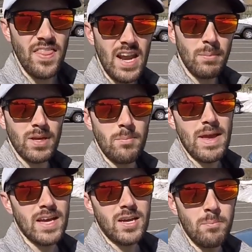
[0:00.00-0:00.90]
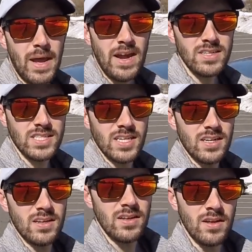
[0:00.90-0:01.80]
then I'm gonna make a comparison
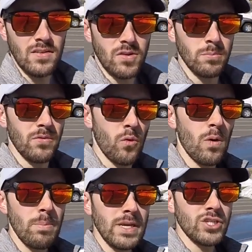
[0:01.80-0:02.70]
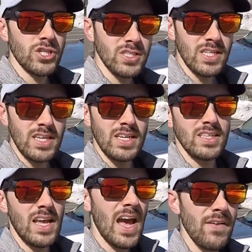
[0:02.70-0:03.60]
from before pictures
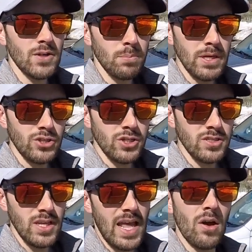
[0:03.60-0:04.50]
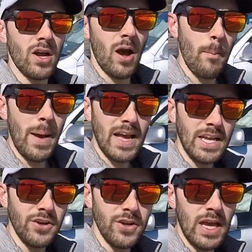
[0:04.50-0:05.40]
to after pictures, and I'll come back
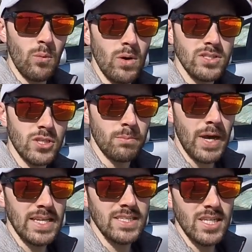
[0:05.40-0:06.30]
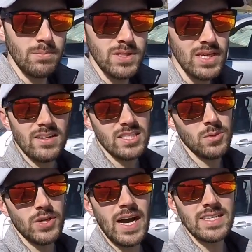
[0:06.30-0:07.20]
here again once they're plasti dipped, and I'll see what
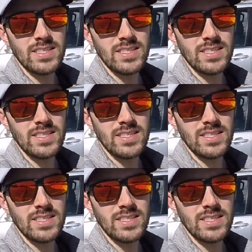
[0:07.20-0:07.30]
you guys